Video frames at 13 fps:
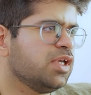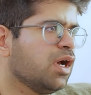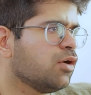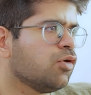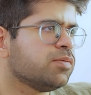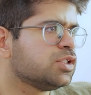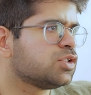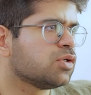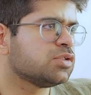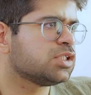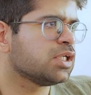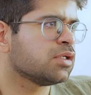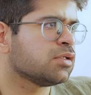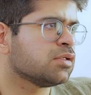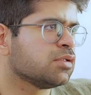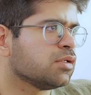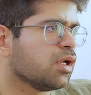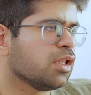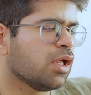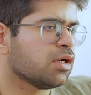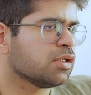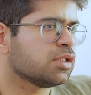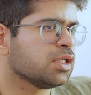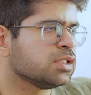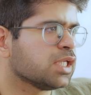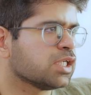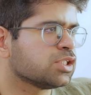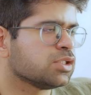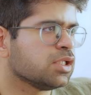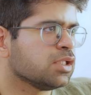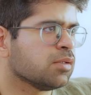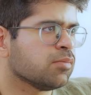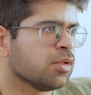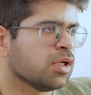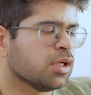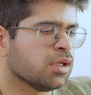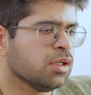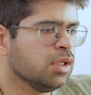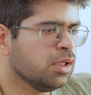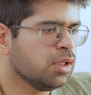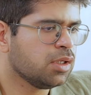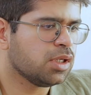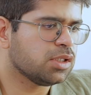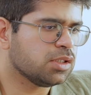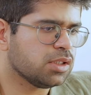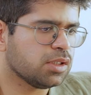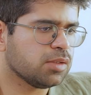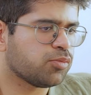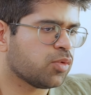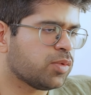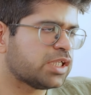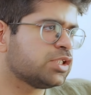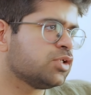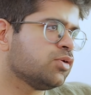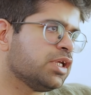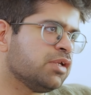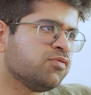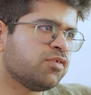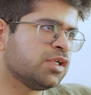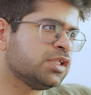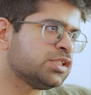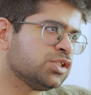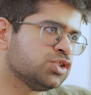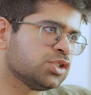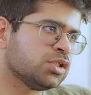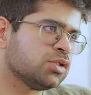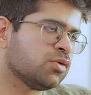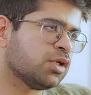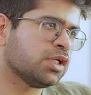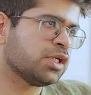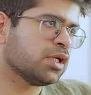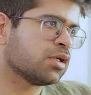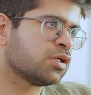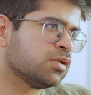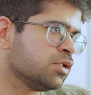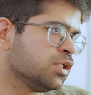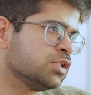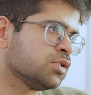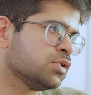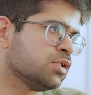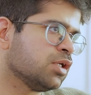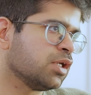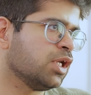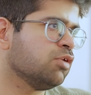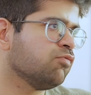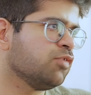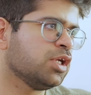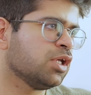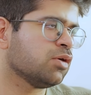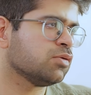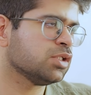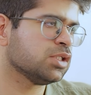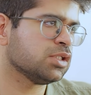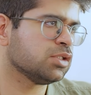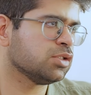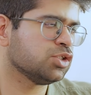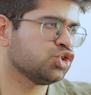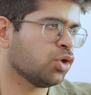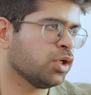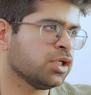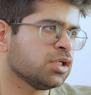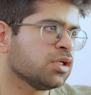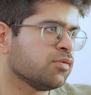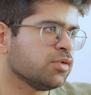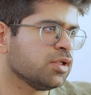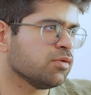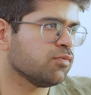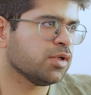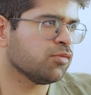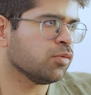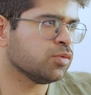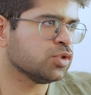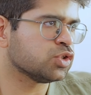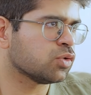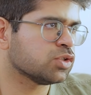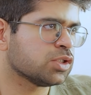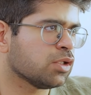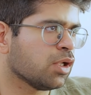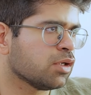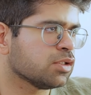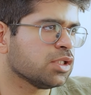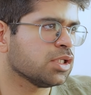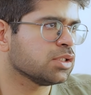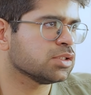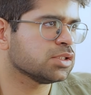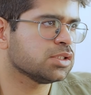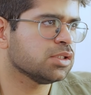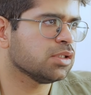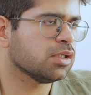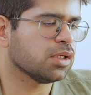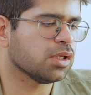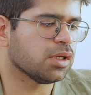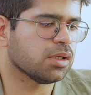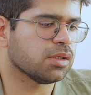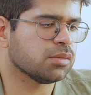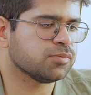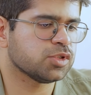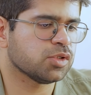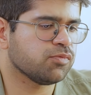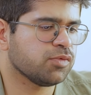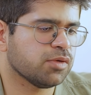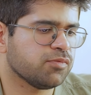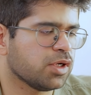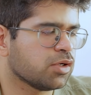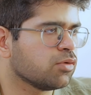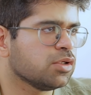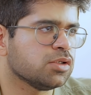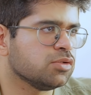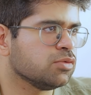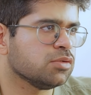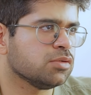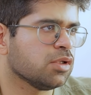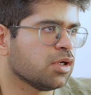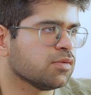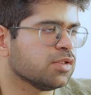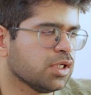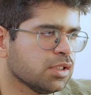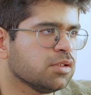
We are open sourcing a lot of things actually. Perplexity or inference engine or nariya kernels undu naanga Nvidia oda joint we have open sourced a lot of things. So we are going to do a lot of that.